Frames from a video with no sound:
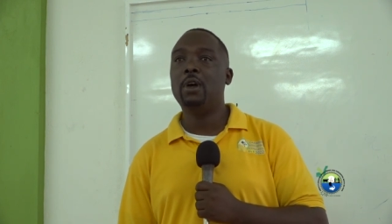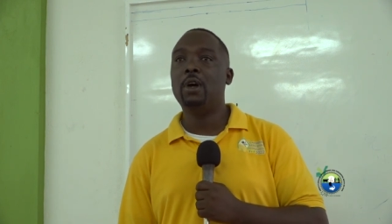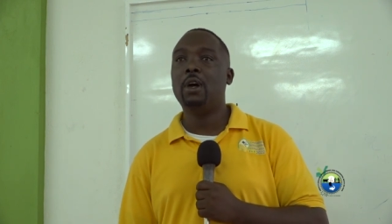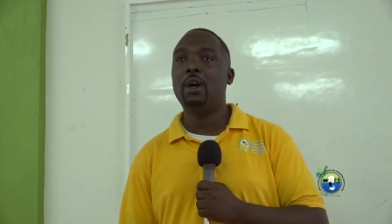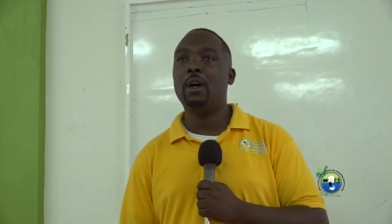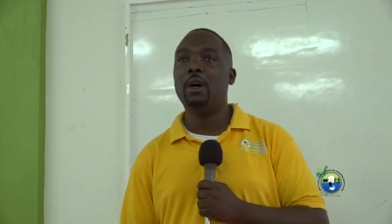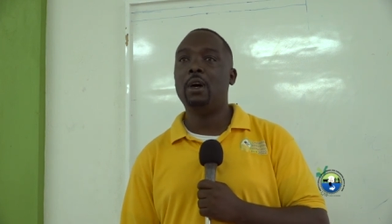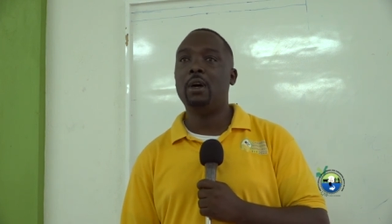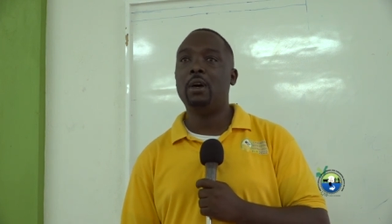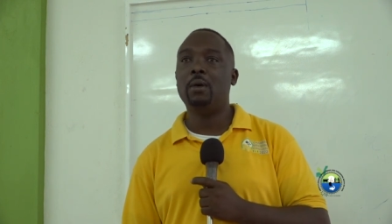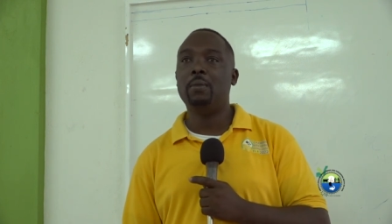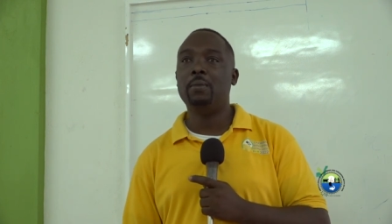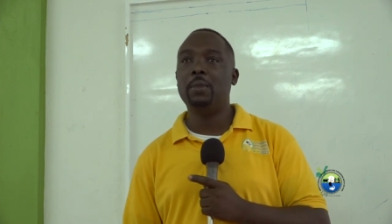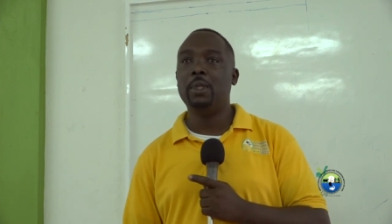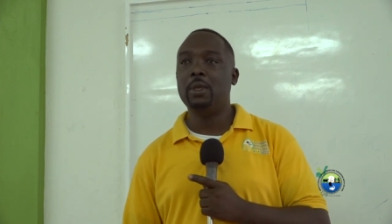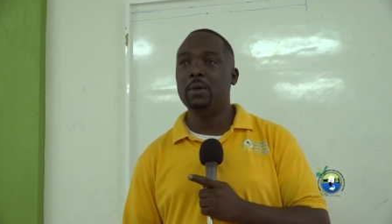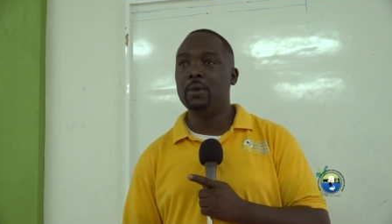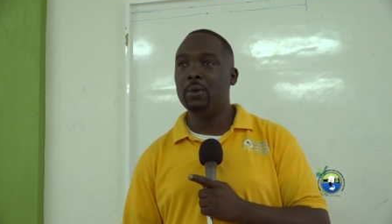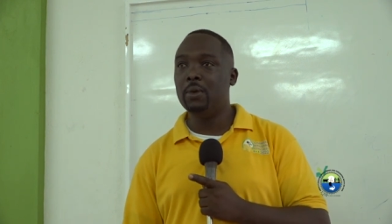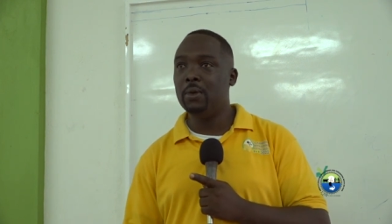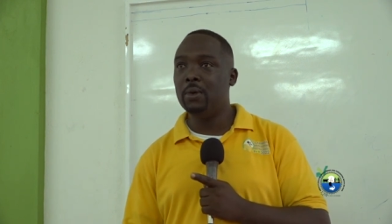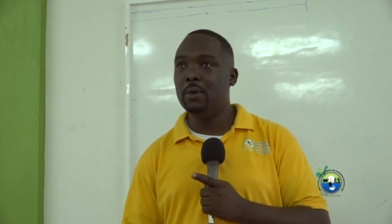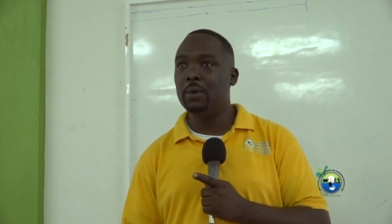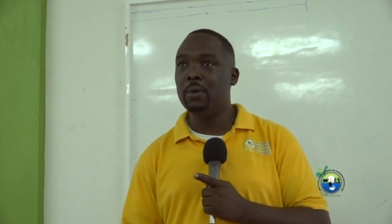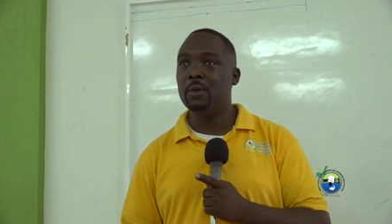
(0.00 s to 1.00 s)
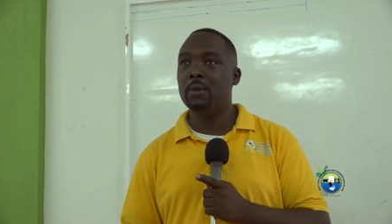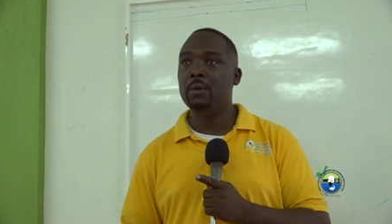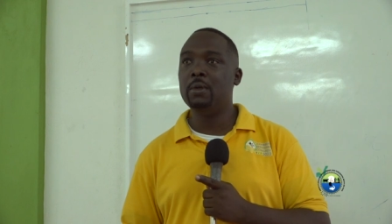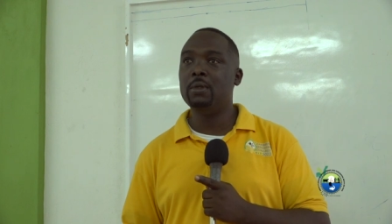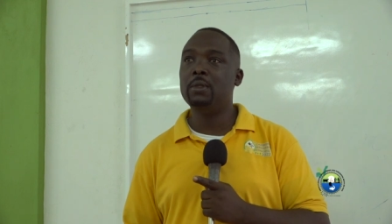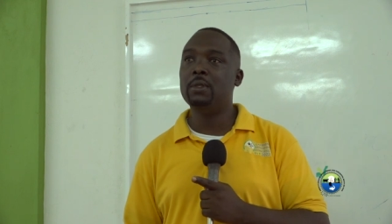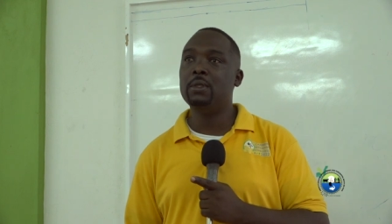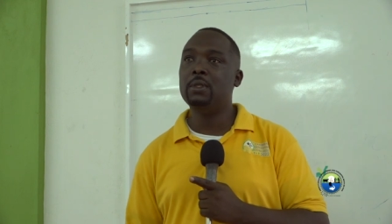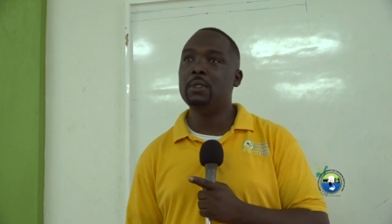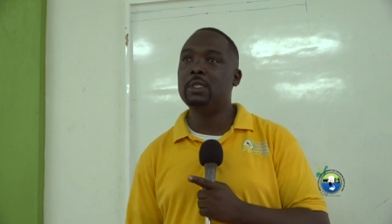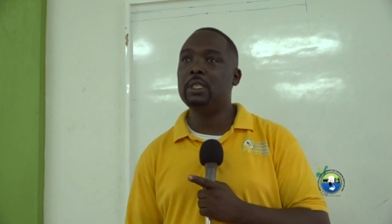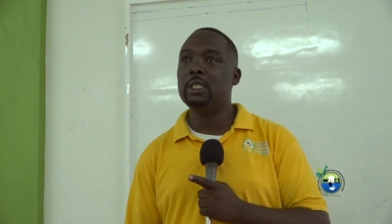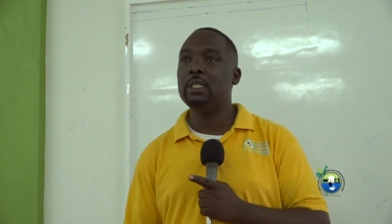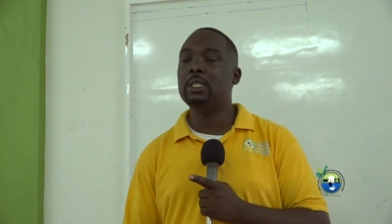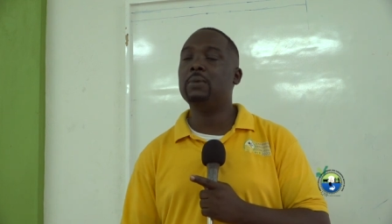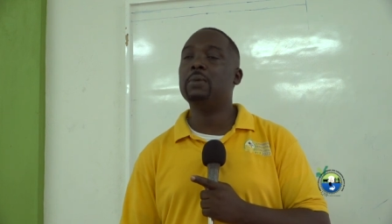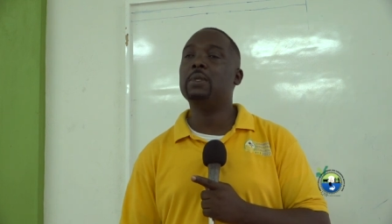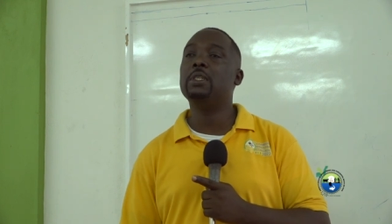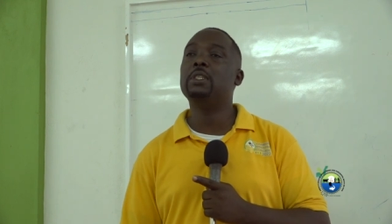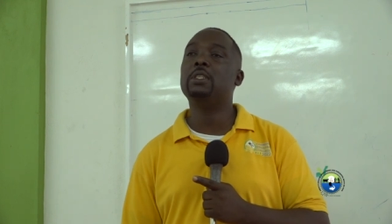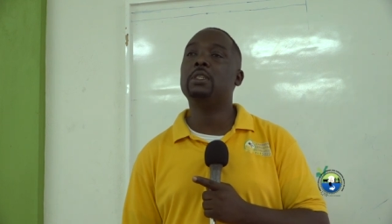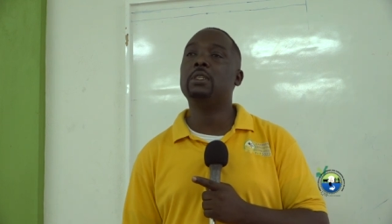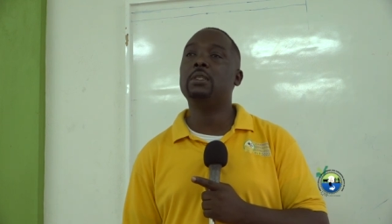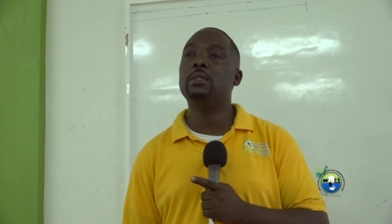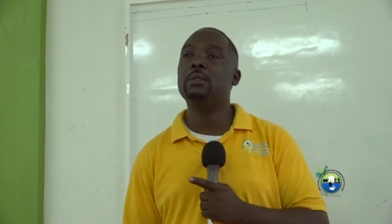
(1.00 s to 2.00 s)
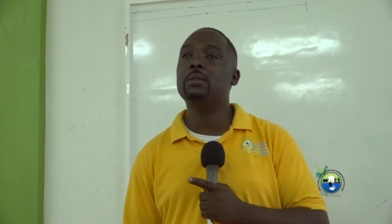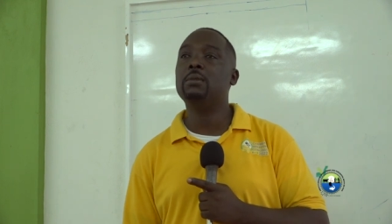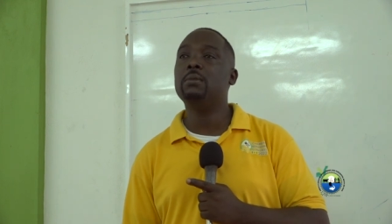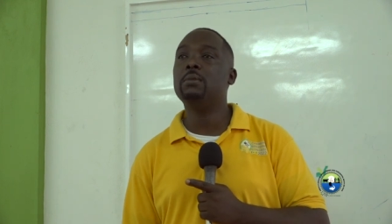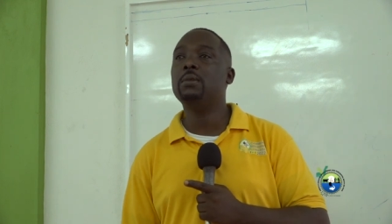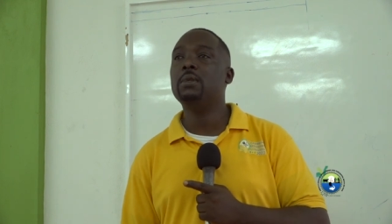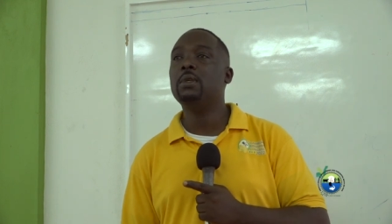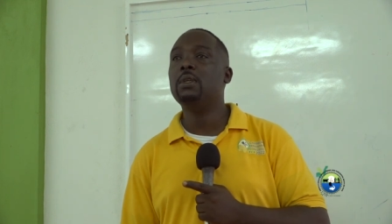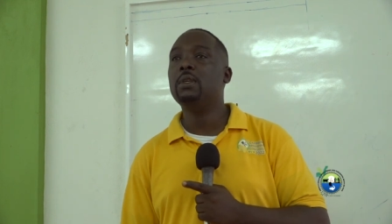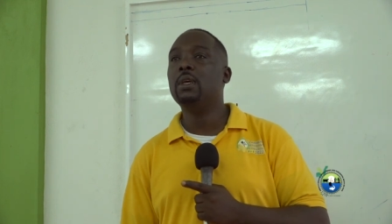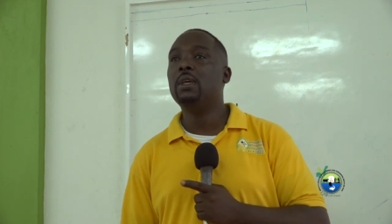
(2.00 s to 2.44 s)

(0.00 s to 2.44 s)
um, the whole situation.